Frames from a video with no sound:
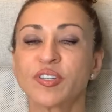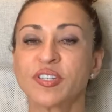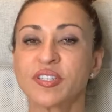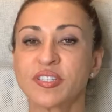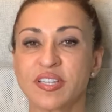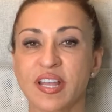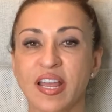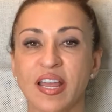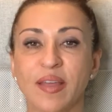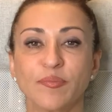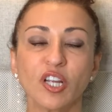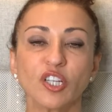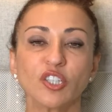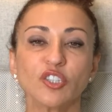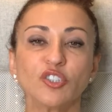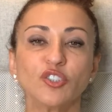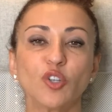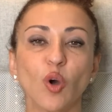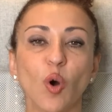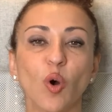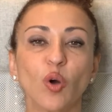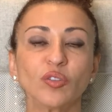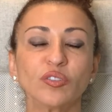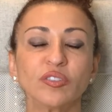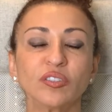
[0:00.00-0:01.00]
the same
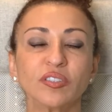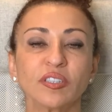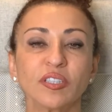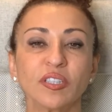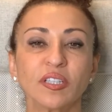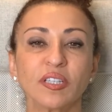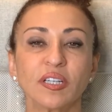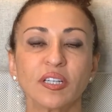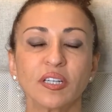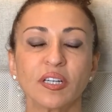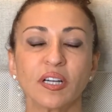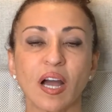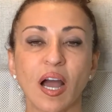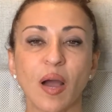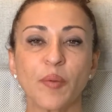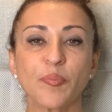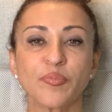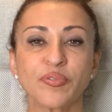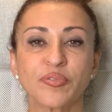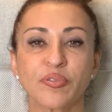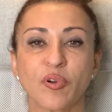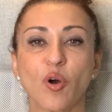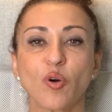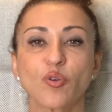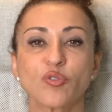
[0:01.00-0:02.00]
don't
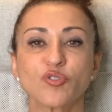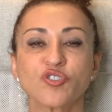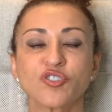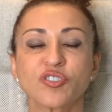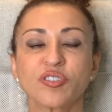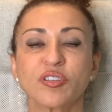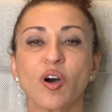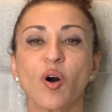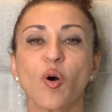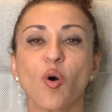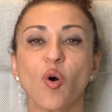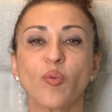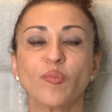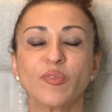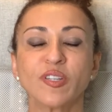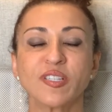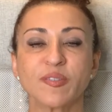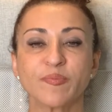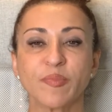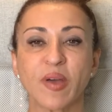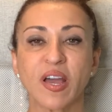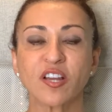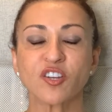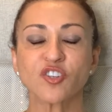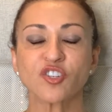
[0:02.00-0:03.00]
approach the home
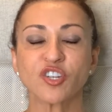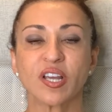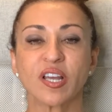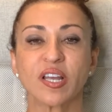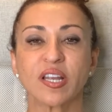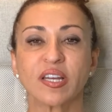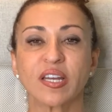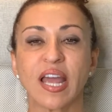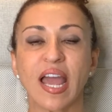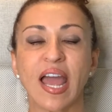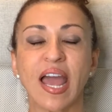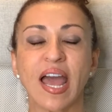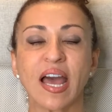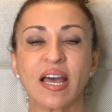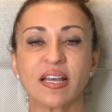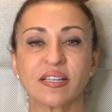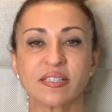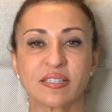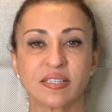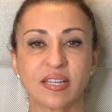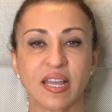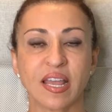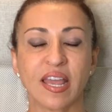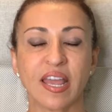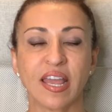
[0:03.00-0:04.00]
inspection
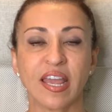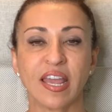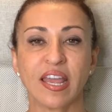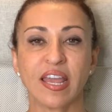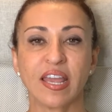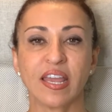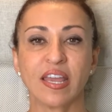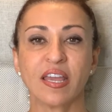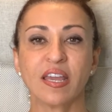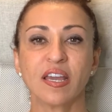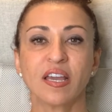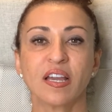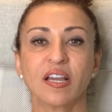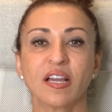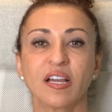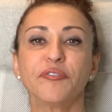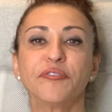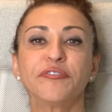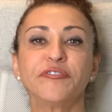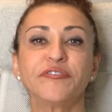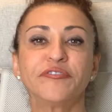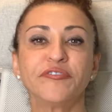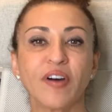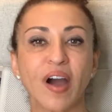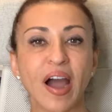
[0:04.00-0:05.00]
as a
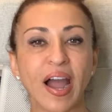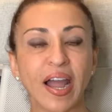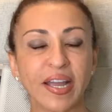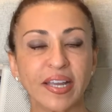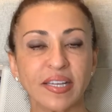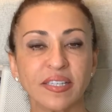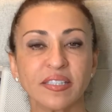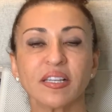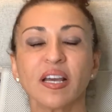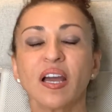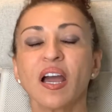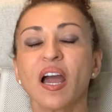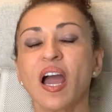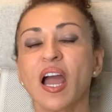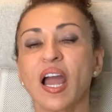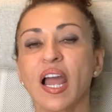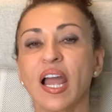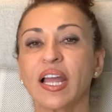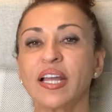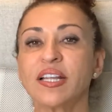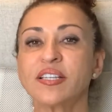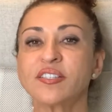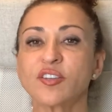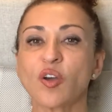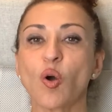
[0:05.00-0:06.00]
fight
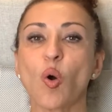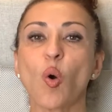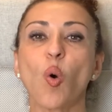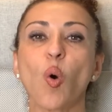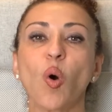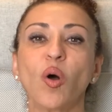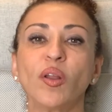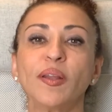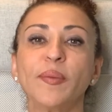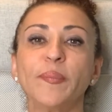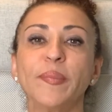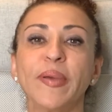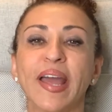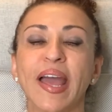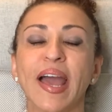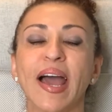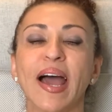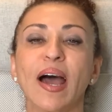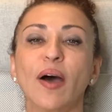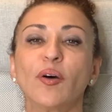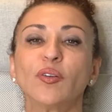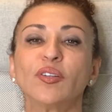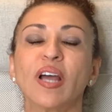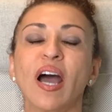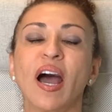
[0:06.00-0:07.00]
it's all
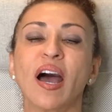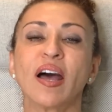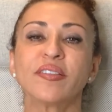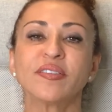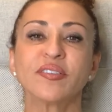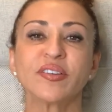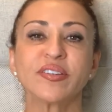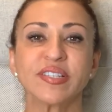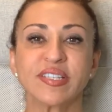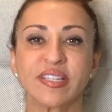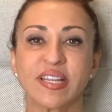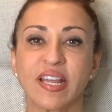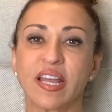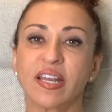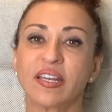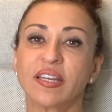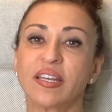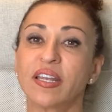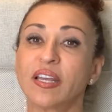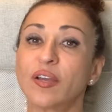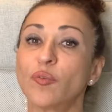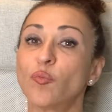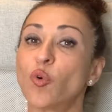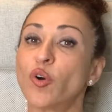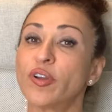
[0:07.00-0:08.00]
about
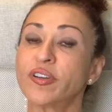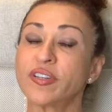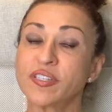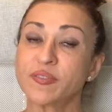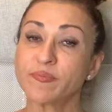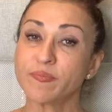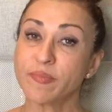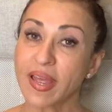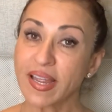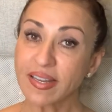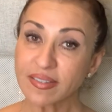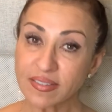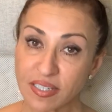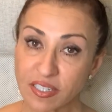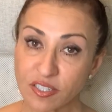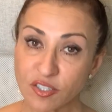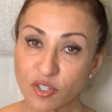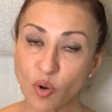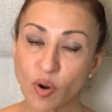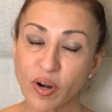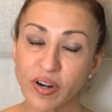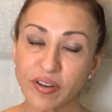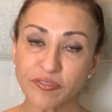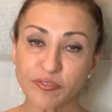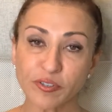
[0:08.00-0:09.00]
understanding what is
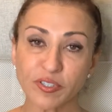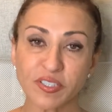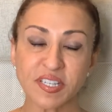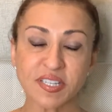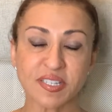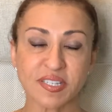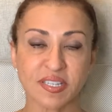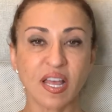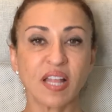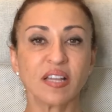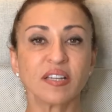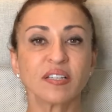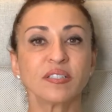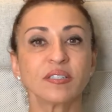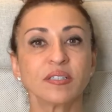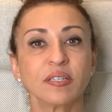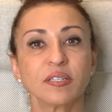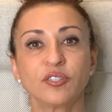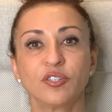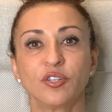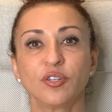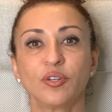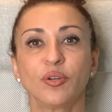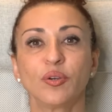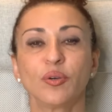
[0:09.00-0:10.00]
mandatory for the seller to
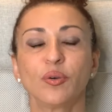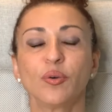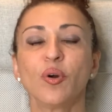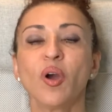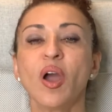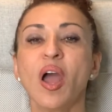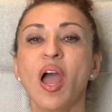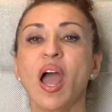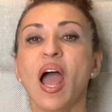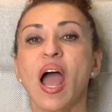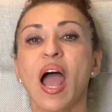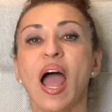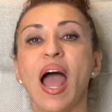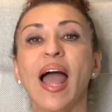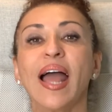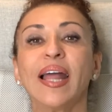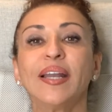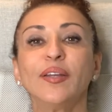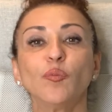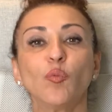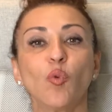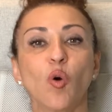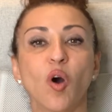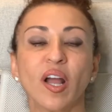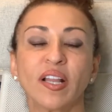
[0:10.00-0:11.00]
do and
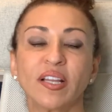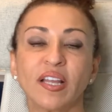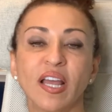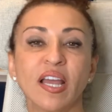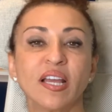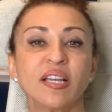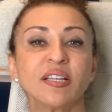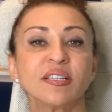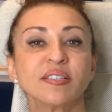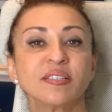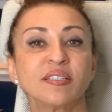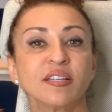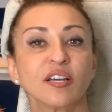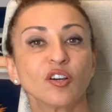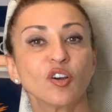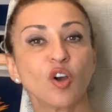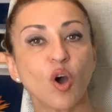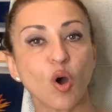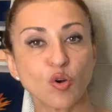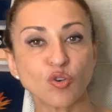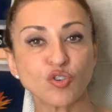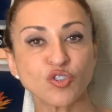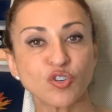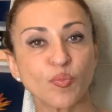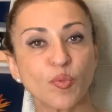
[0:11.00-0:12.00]
what is
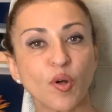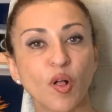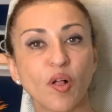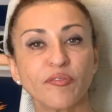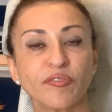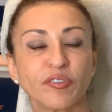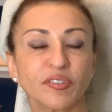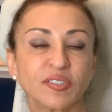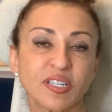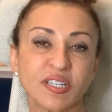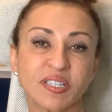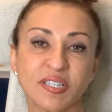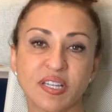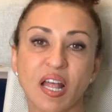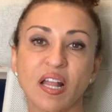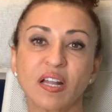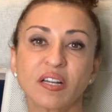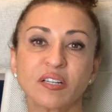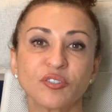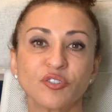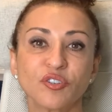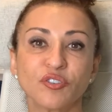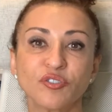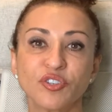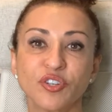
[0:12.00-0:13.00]
negotiable for the seller
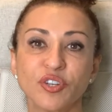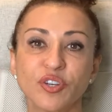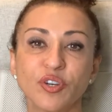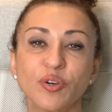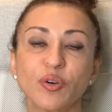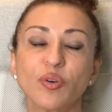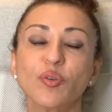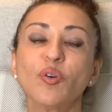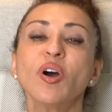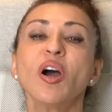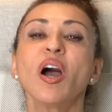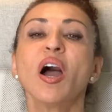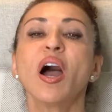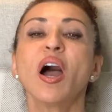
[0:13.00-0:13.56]
to do